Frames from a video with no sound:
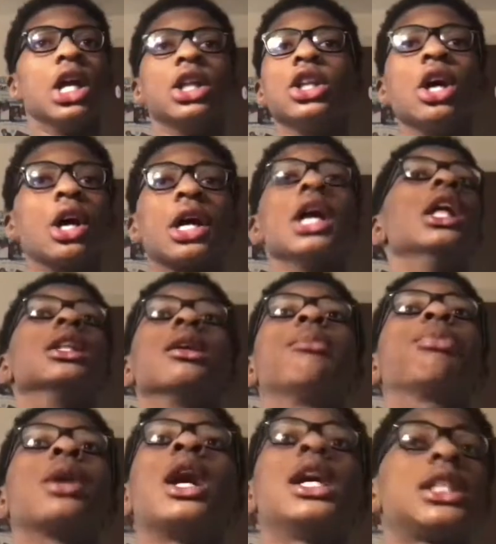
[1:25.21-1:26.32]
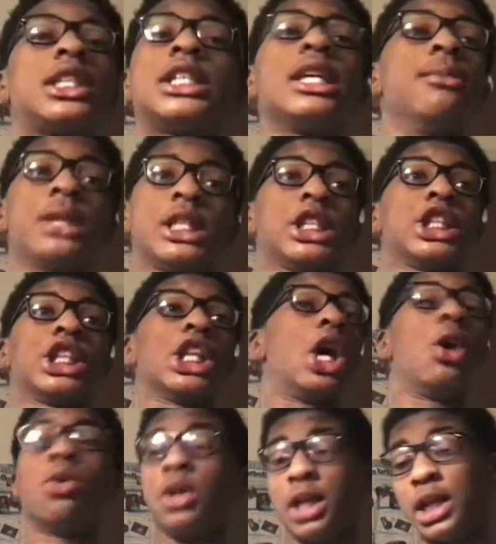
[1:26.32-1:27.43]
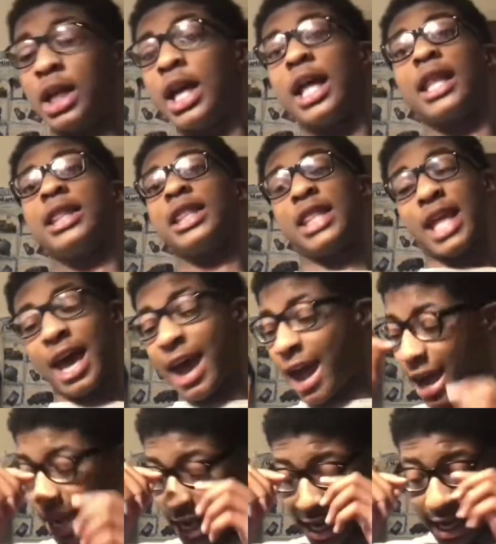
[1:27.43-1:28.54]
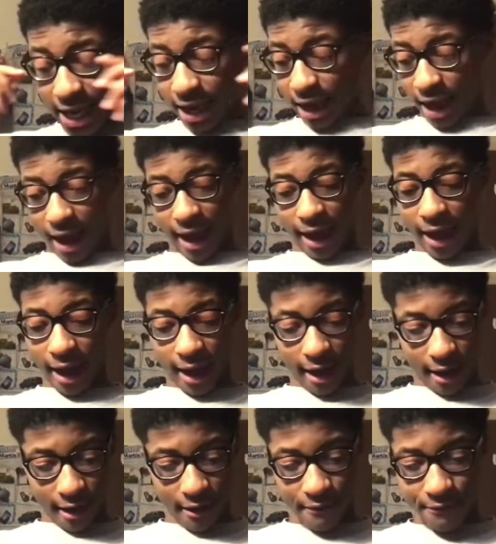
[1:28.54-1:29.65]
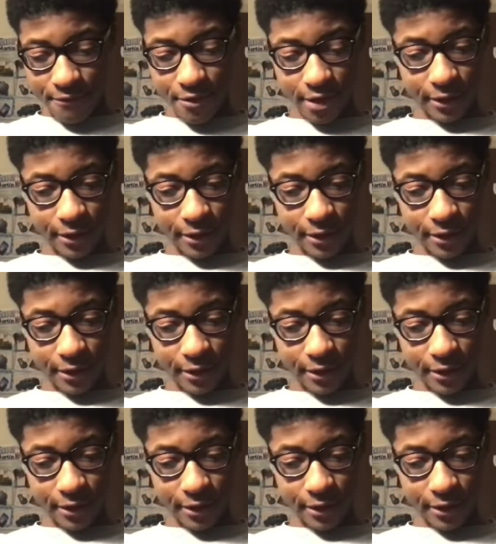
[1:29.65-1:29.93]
Look, LeBron's team is loaded. They have